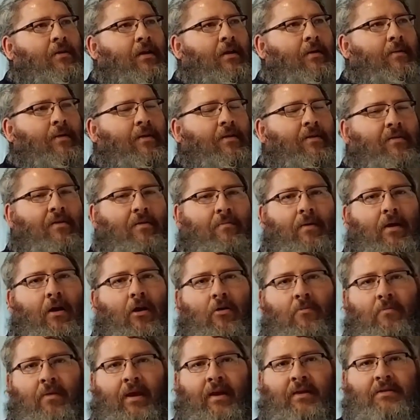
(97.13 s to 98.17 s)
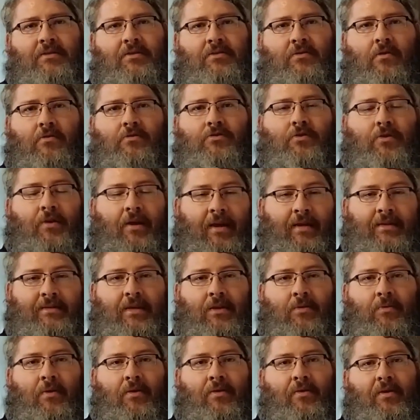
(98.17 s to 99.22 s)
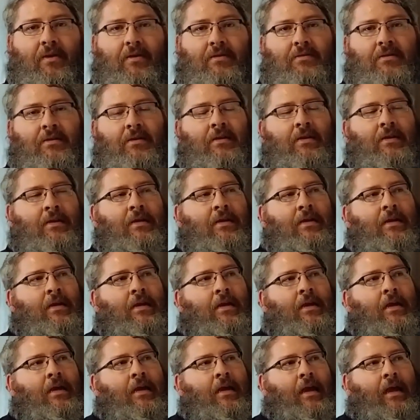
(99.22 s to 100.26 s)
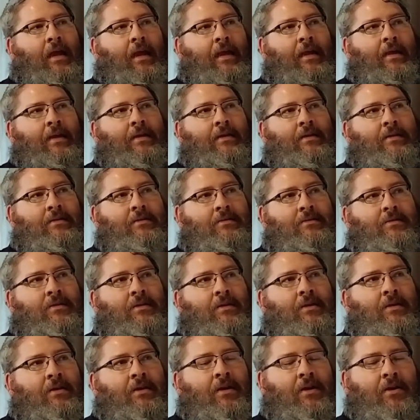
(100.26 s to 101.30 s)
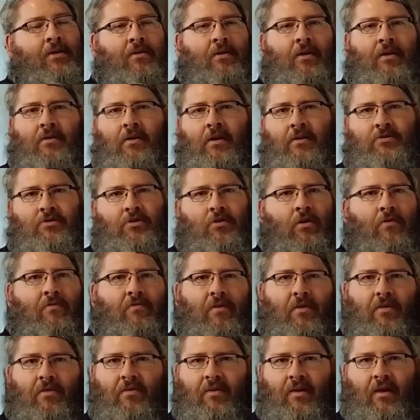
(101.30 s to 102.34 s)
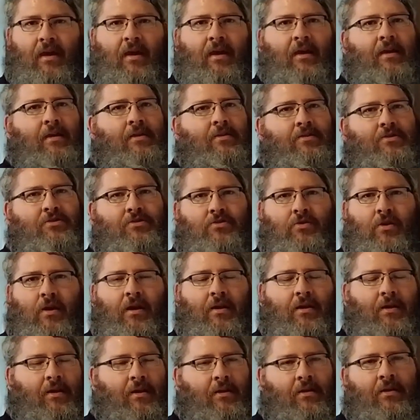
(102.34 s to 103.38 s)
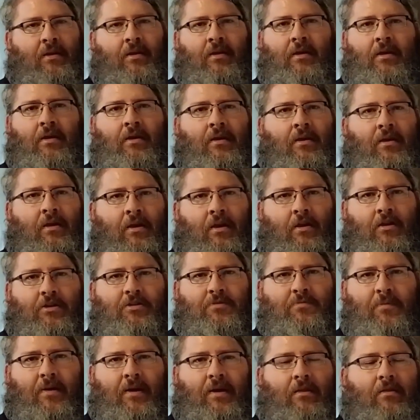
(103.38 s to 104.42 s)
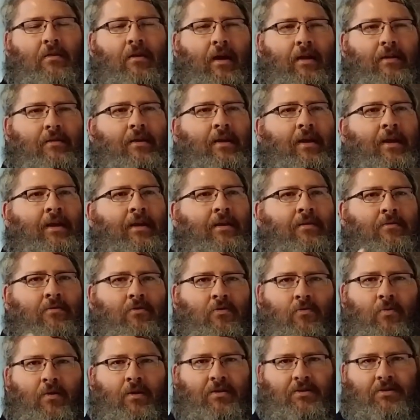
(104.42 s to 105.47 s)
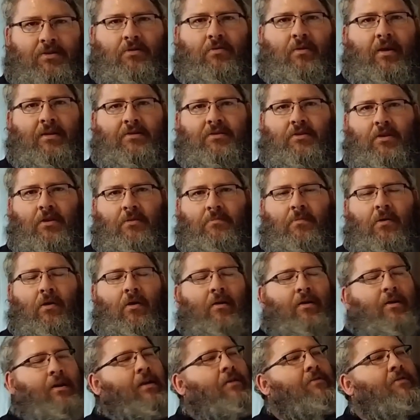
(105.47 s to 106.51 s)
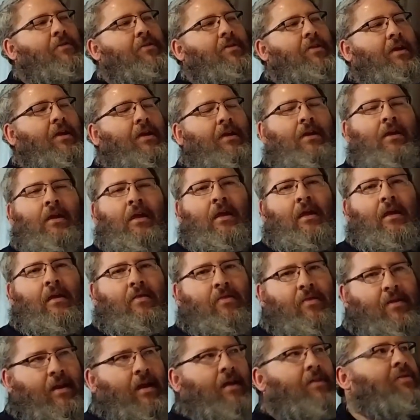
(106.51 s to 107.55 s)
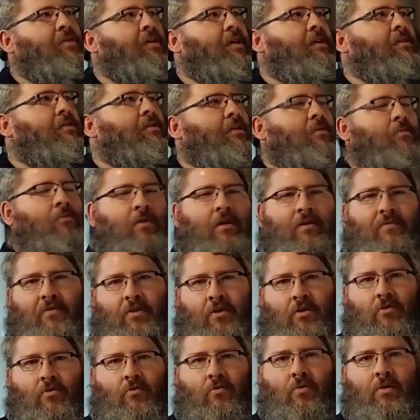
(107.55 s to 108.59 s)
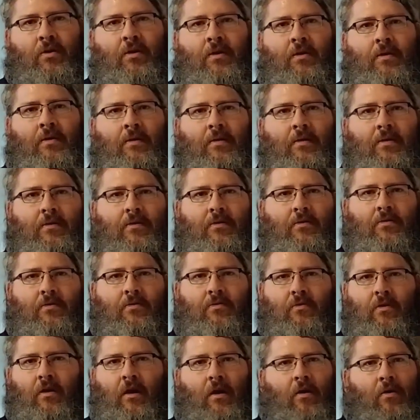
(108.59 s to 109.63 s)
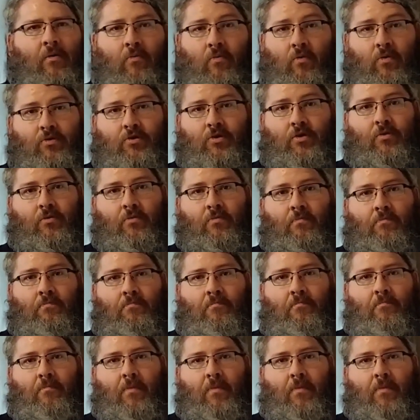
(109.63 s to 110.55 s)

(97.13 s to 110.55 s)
by all means, as long as you're easy with it, and not too overly thick, and just trying to spread it lightly and to where it still has a good bond and everything, then I think that whenever you were to